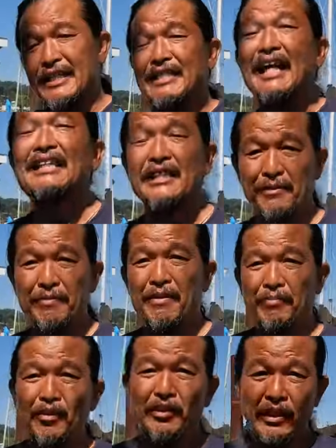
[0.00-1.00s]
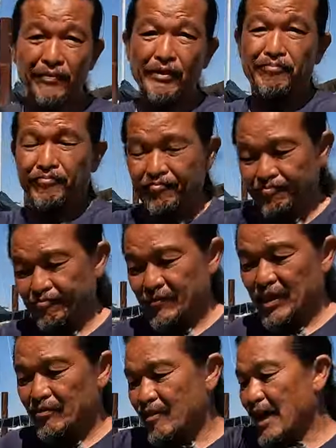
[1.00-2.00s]
indigenous people living
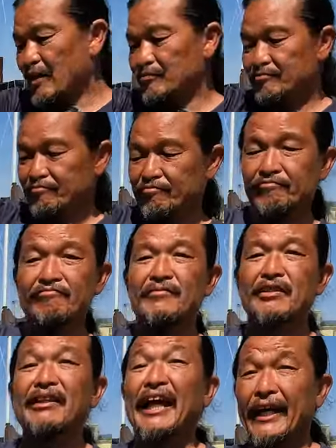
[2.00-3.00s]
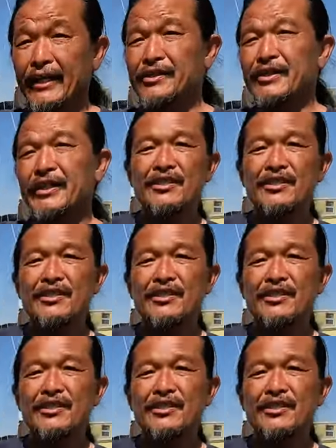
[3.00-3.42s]
around the lake.